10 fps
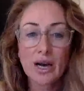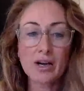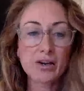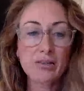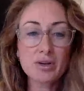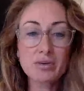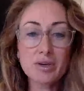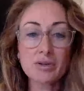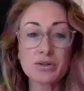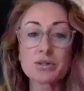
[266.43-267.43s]
don't even know
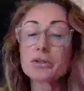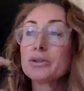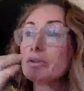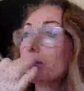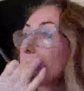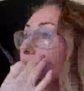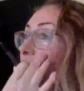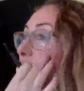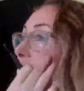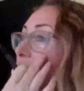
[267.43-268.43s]
what you do,
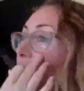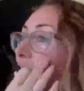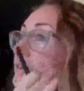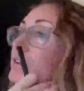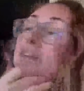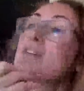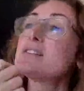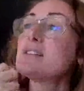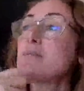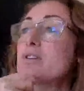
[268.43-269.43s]
You
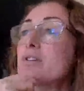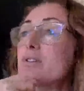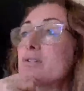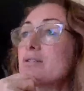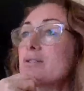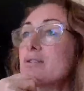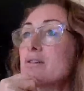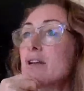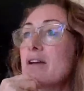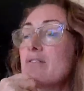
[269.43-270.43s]
just seem to
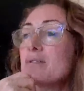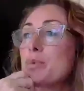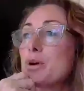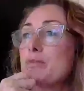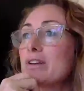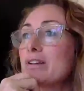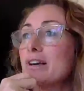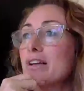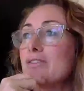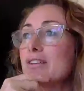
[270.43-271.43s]
have this perfect life.